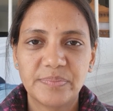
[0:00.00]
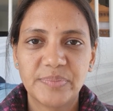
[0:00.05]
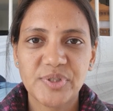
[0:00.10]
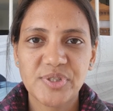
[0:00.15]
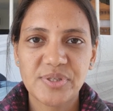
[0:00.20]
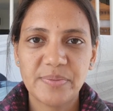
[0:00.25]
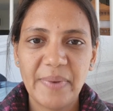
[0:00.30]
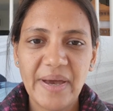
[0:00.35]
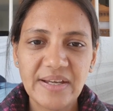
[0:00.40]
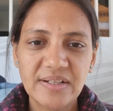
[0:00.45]

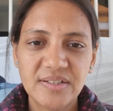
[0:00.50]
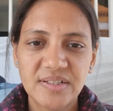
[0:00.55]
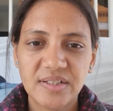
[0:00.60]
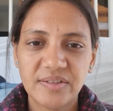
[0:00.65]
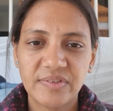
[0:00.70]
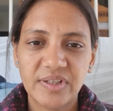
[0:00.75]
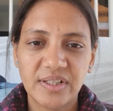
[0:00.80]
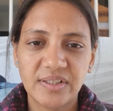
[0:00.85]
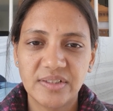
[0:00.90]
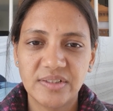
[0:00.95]

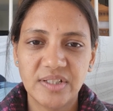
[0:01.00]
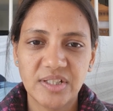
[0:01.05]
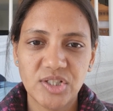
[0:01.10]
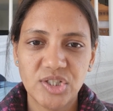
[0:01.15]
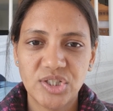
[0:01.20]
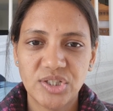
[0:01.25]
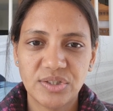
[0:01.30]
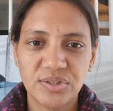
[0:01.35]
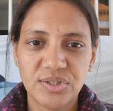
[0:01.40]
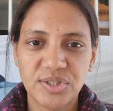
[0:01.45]
perspective. In
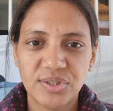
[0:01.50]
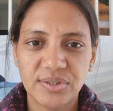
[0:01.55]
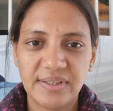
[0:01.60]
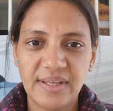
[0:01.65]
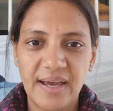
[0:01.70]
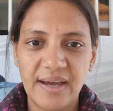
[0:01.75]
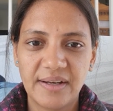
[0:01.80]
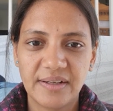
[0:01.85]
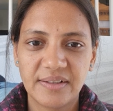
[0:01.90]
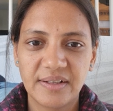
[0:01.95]
addition to
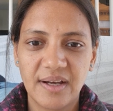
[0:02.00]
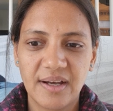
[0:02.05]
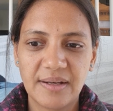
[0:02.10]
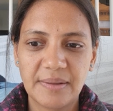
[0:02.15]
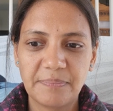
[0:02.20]
that,